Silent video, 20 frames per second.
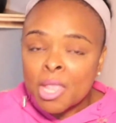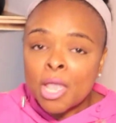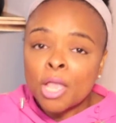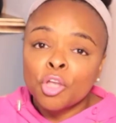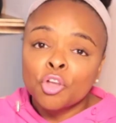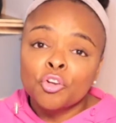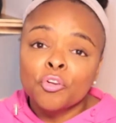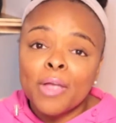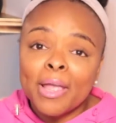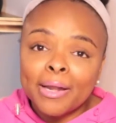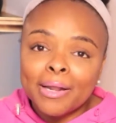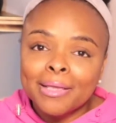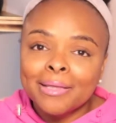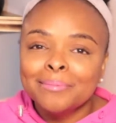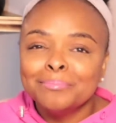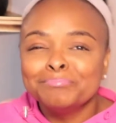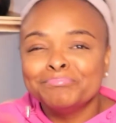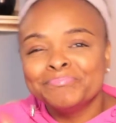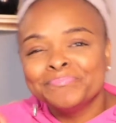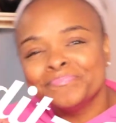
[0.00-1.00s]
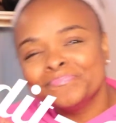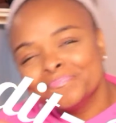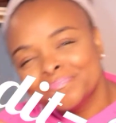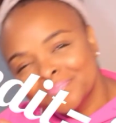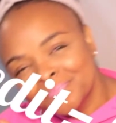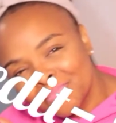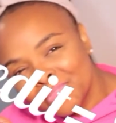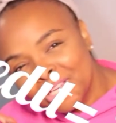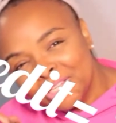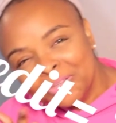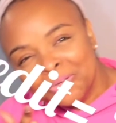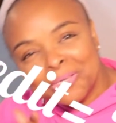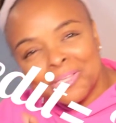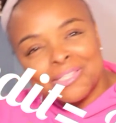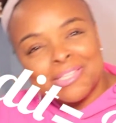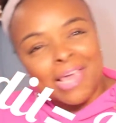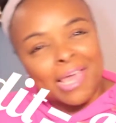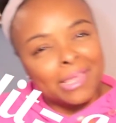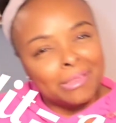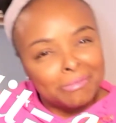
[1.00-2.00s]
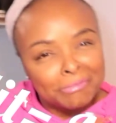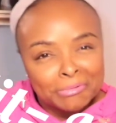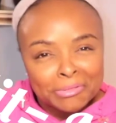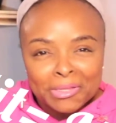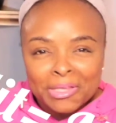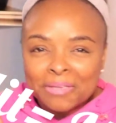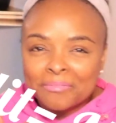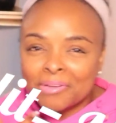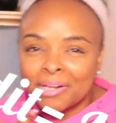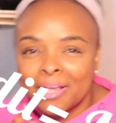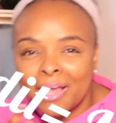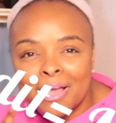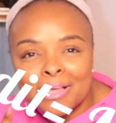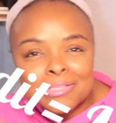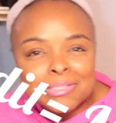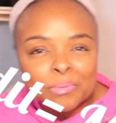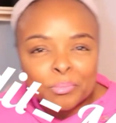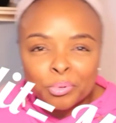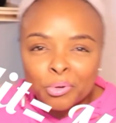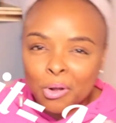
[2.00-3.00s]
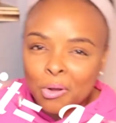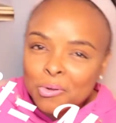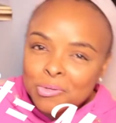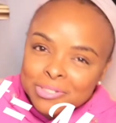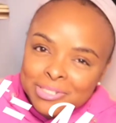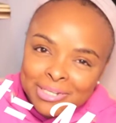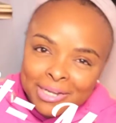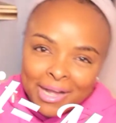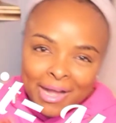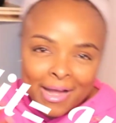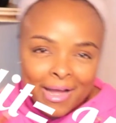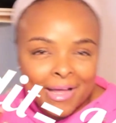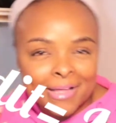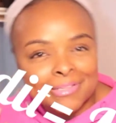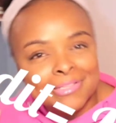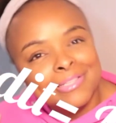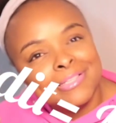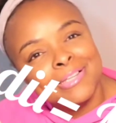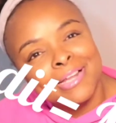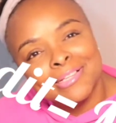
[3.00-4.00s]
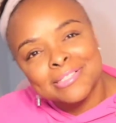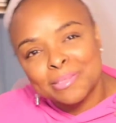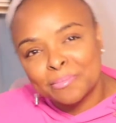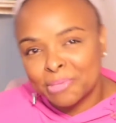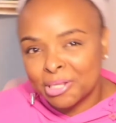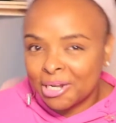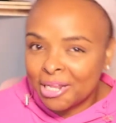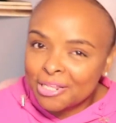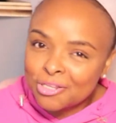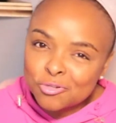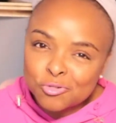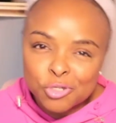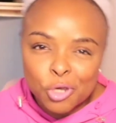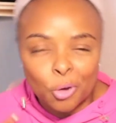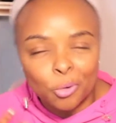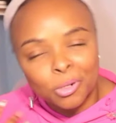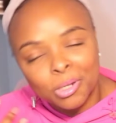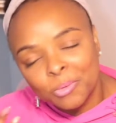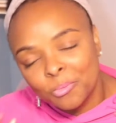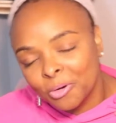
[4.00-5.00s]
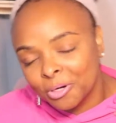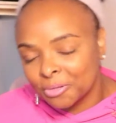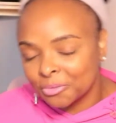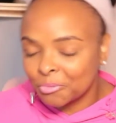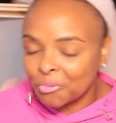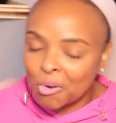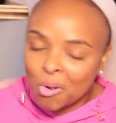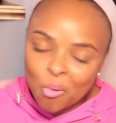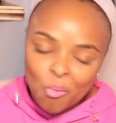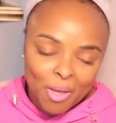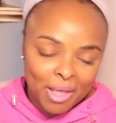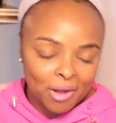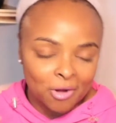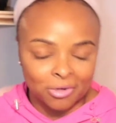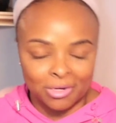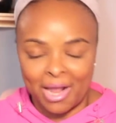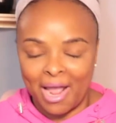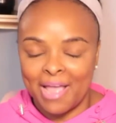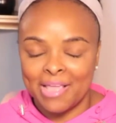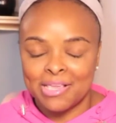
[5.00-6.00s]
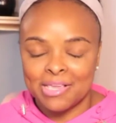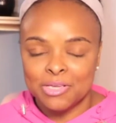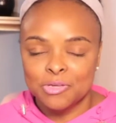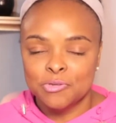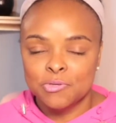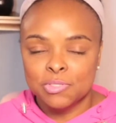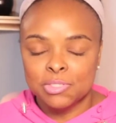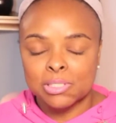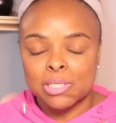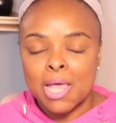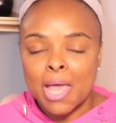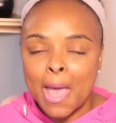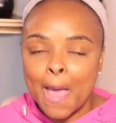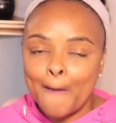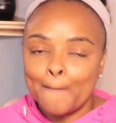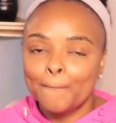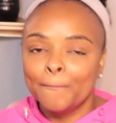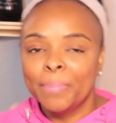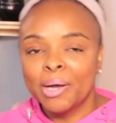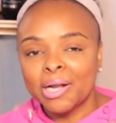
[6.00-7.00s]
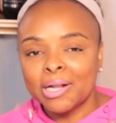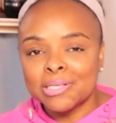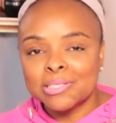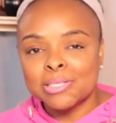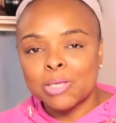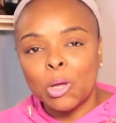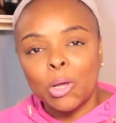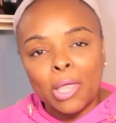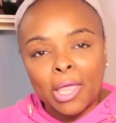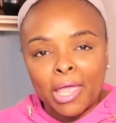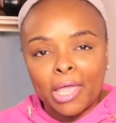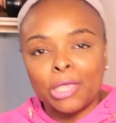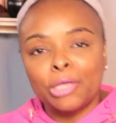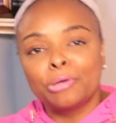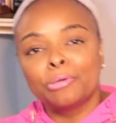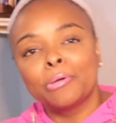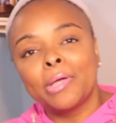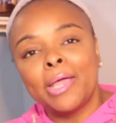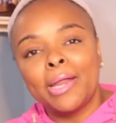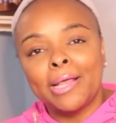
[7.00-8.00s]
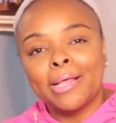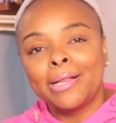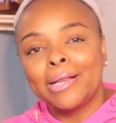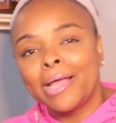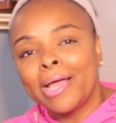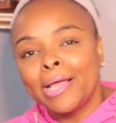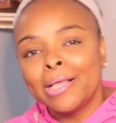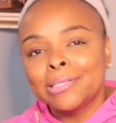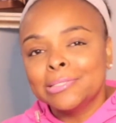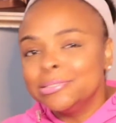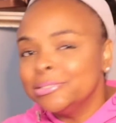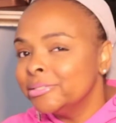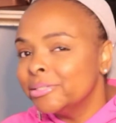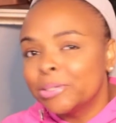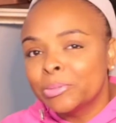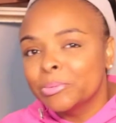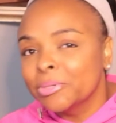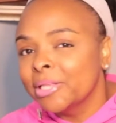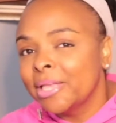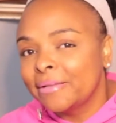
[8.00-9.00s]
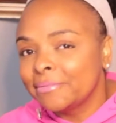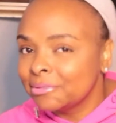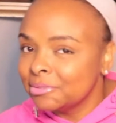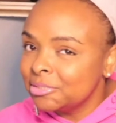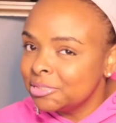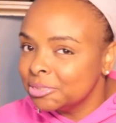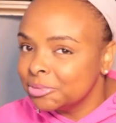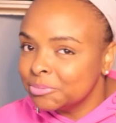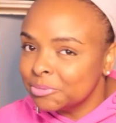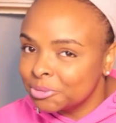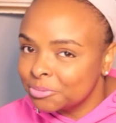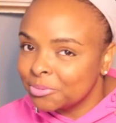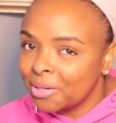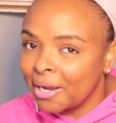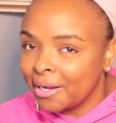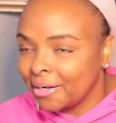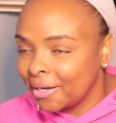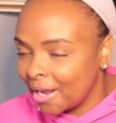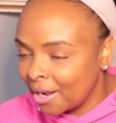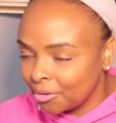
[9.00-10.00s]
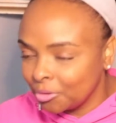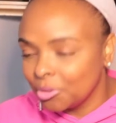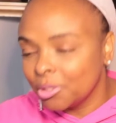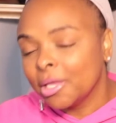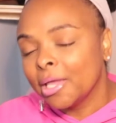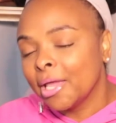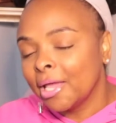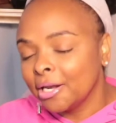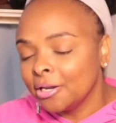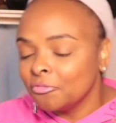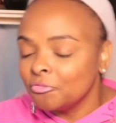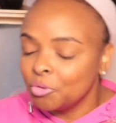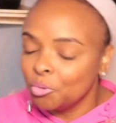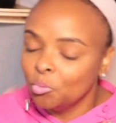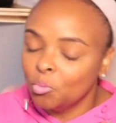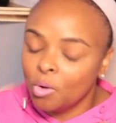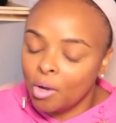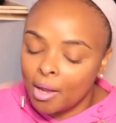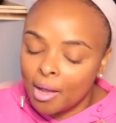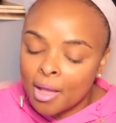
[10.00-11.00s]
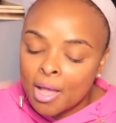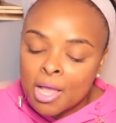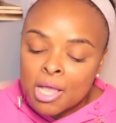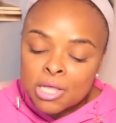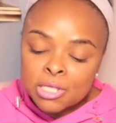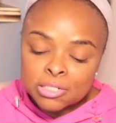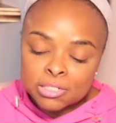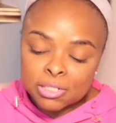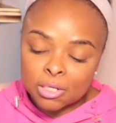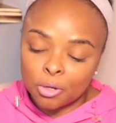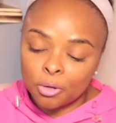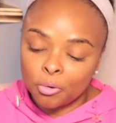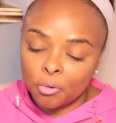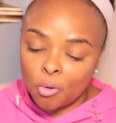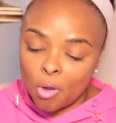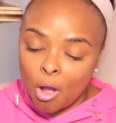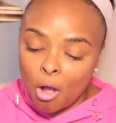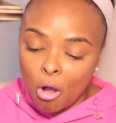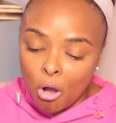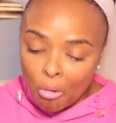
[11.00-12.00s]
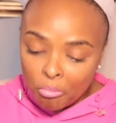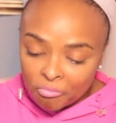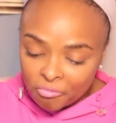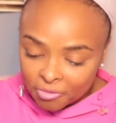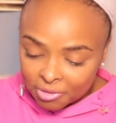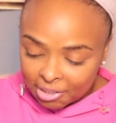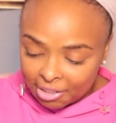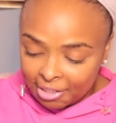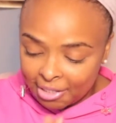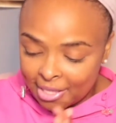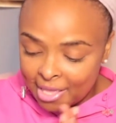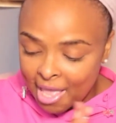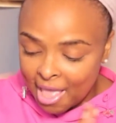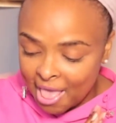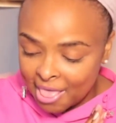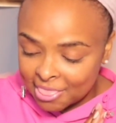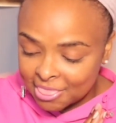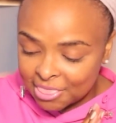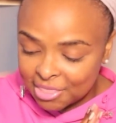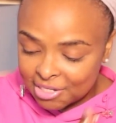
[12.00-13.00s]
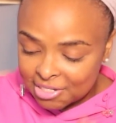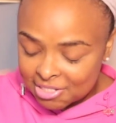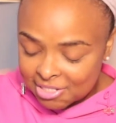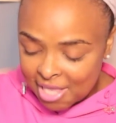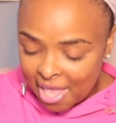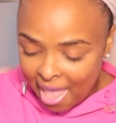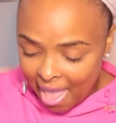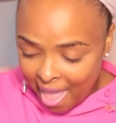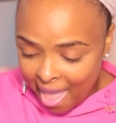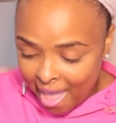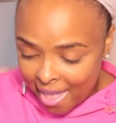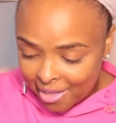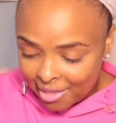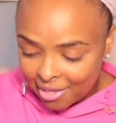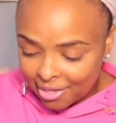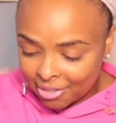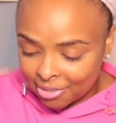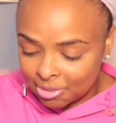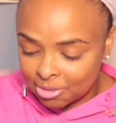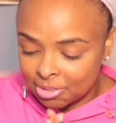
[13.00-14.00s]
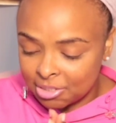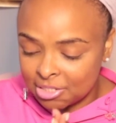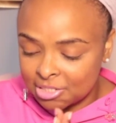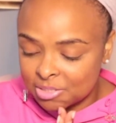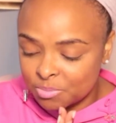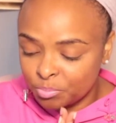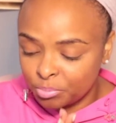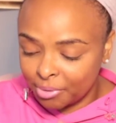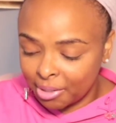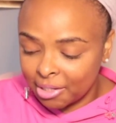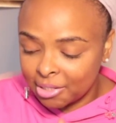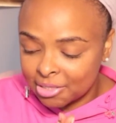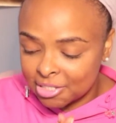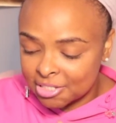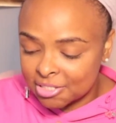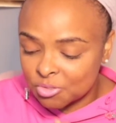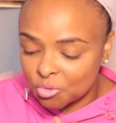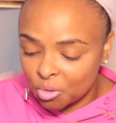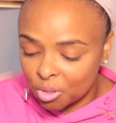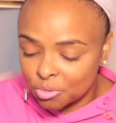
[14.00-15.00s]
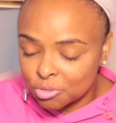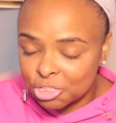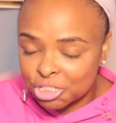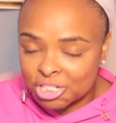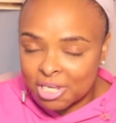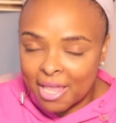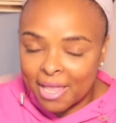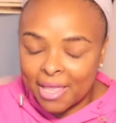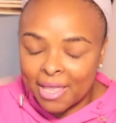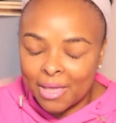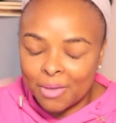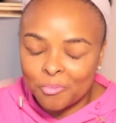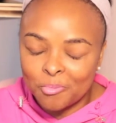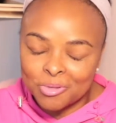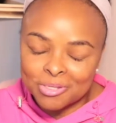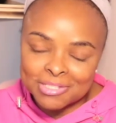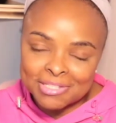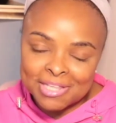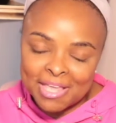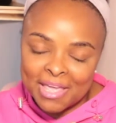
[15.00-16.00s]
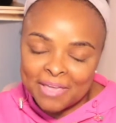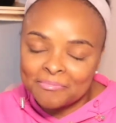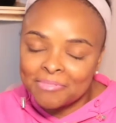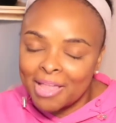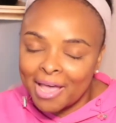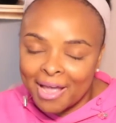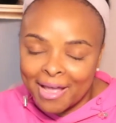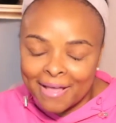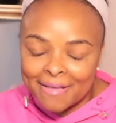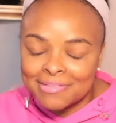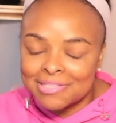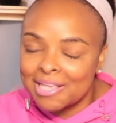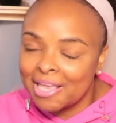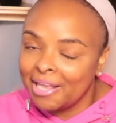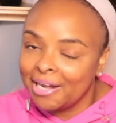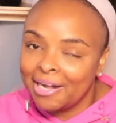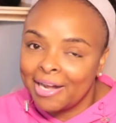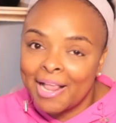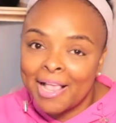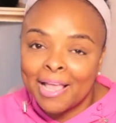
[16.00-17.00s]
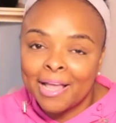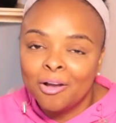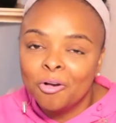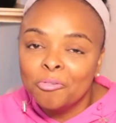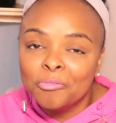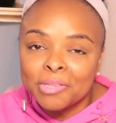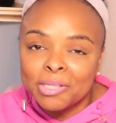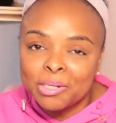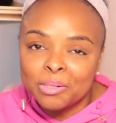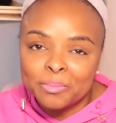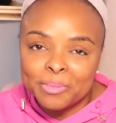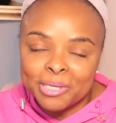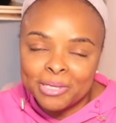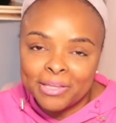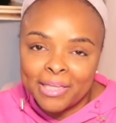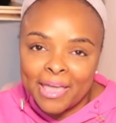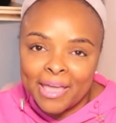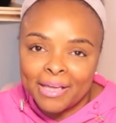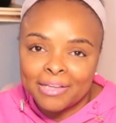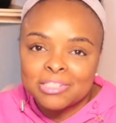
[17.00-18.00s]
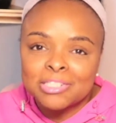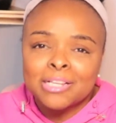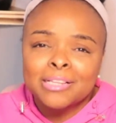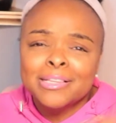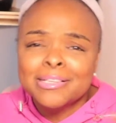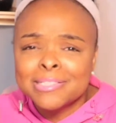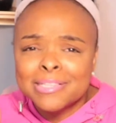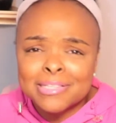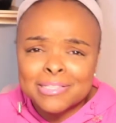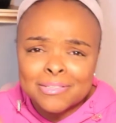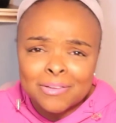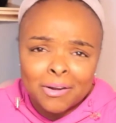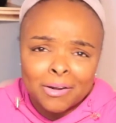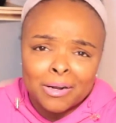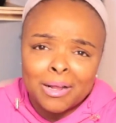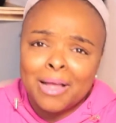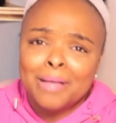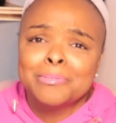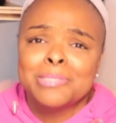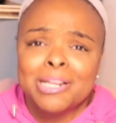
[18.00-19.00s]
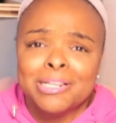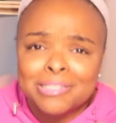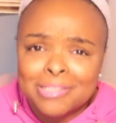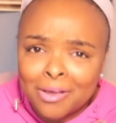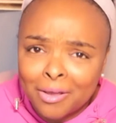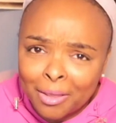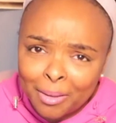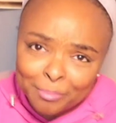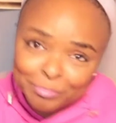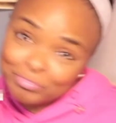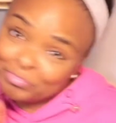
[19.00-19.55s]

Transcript: Credit, you can take it or leave it. It has some pros and cons. It's not something that you totally want to throw away or not use, but it's okay. Credit, you don't really have to deal with it right now. You can if you want. So hopefully this hack, this braidless crochet, will save lives, and hopefully it'll be a cash. Let's get started. I'm tired of talking.